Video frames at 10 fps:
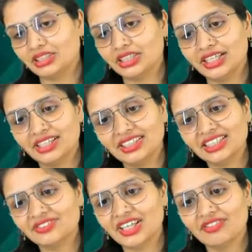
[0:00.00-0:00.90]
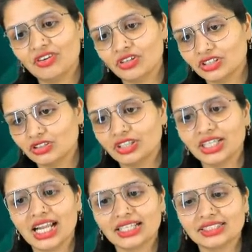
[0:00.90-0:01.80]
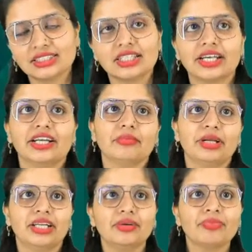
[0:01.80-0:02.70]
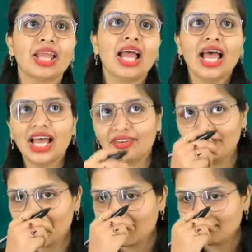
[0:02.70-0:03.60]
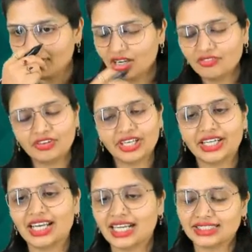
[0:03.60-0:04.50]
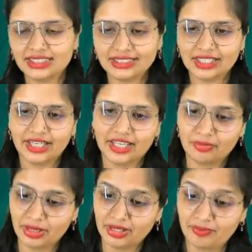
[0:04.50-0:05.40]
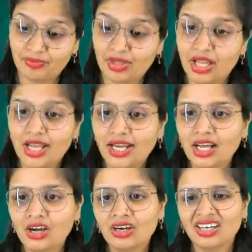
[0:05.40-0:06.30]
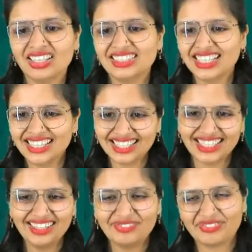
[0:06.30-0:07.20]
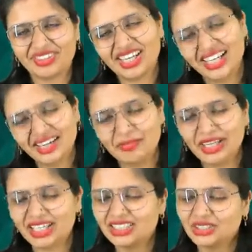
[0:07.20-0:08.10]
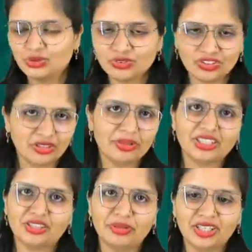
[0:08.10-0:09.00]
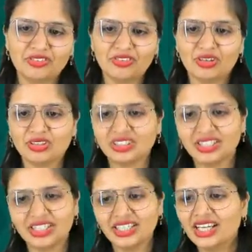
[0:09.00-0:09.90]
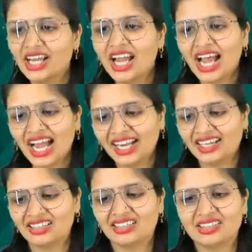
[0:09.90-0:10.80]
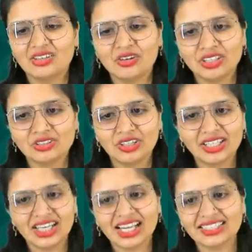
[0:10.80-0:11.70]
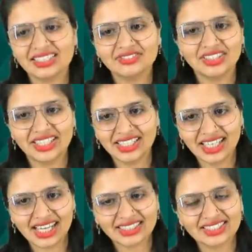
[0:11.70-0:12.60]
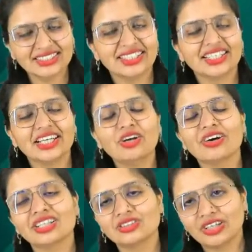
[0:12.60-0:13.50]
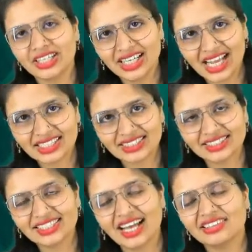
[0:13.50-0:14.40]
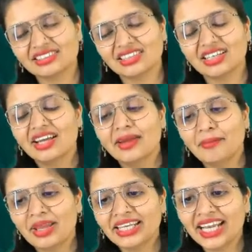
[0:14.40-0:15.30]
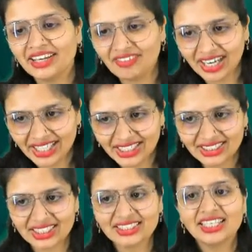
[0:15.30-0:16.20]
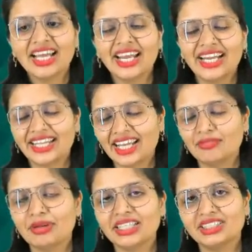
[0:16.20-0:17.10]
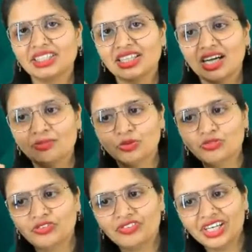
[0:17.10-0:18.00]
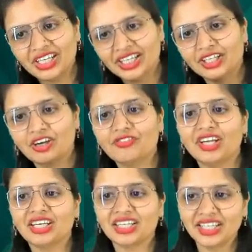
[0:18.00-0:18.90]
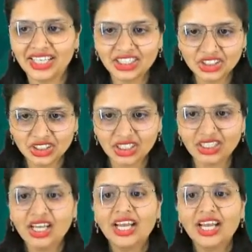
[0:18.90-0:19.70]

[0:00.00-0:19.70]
In this we have a horizontal axis current meter and we have vertical axis current meter. Now generally current meter is used for the measurement of velocity, and the horizontal axis, vertical axis, generally horizontal axis has many advantages. It can measure up to 15 degrees of inclination.